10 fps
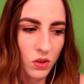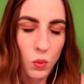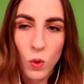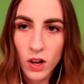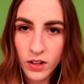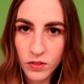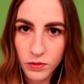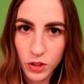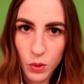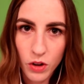One
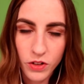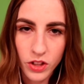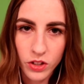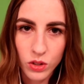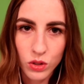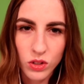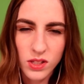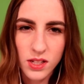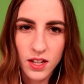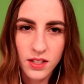Flew Over the
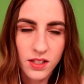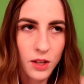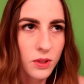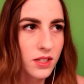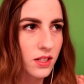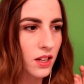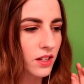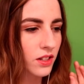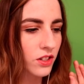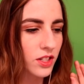Cuckoo's Nest that was
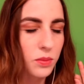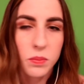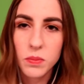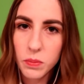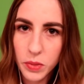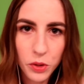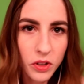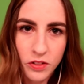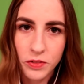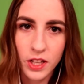done just
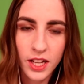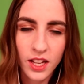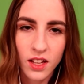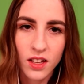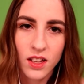beautifully.